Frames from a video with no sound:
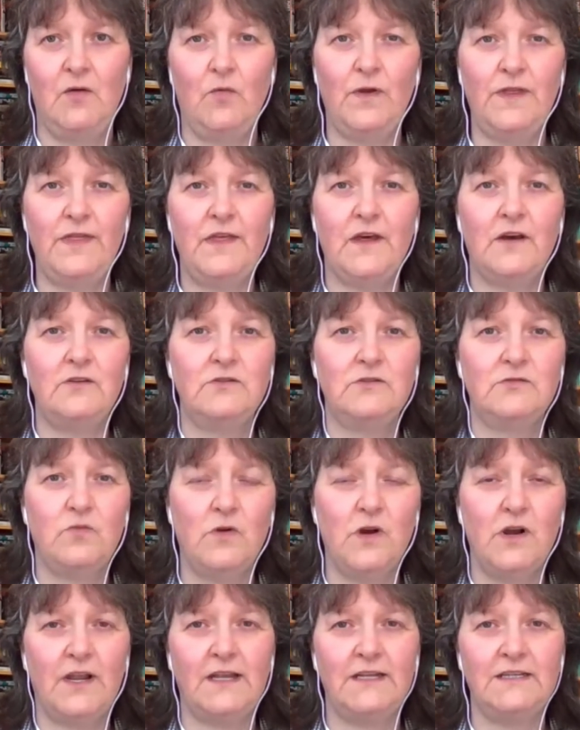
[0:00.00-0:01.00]
with those
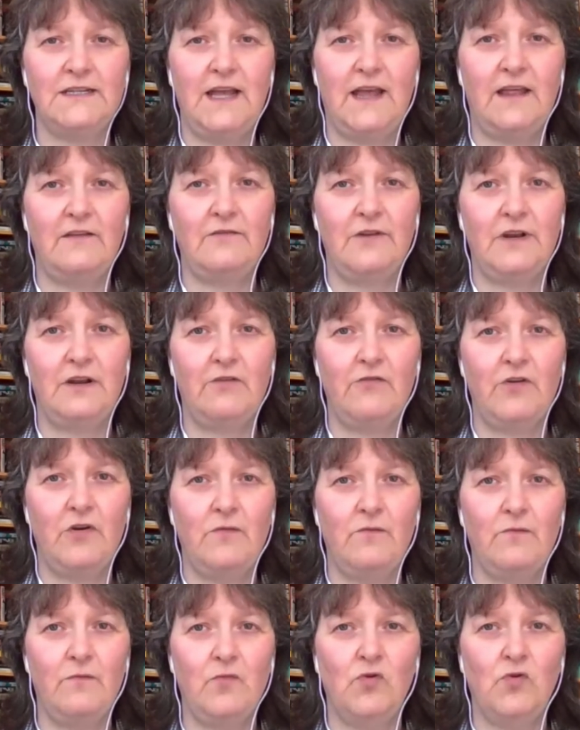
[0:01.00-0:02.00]
working together in a
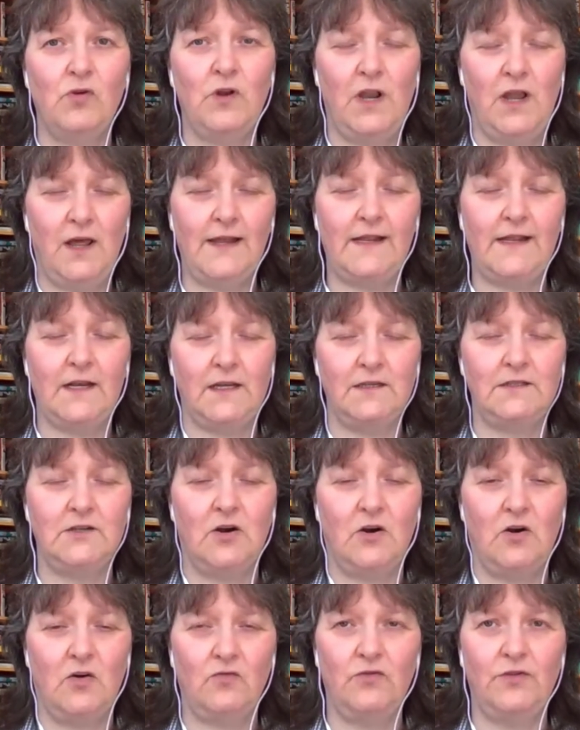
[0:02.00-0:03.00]
group more likely to
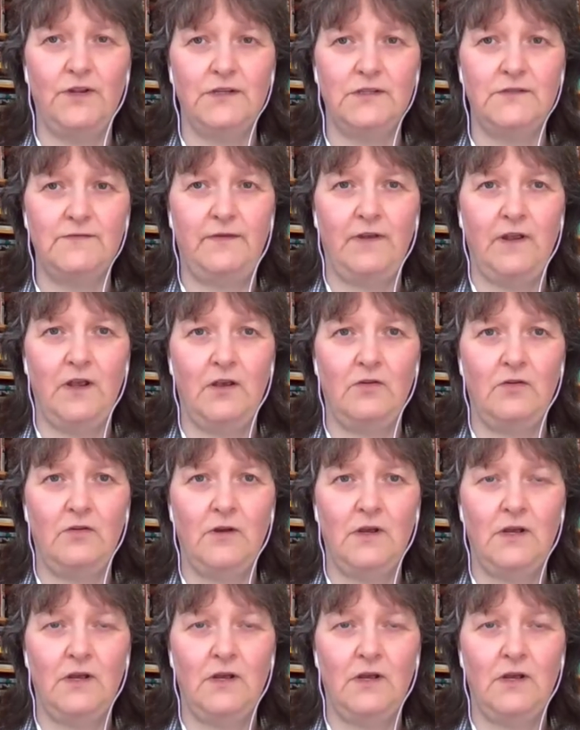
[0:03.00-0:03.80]
hold this view.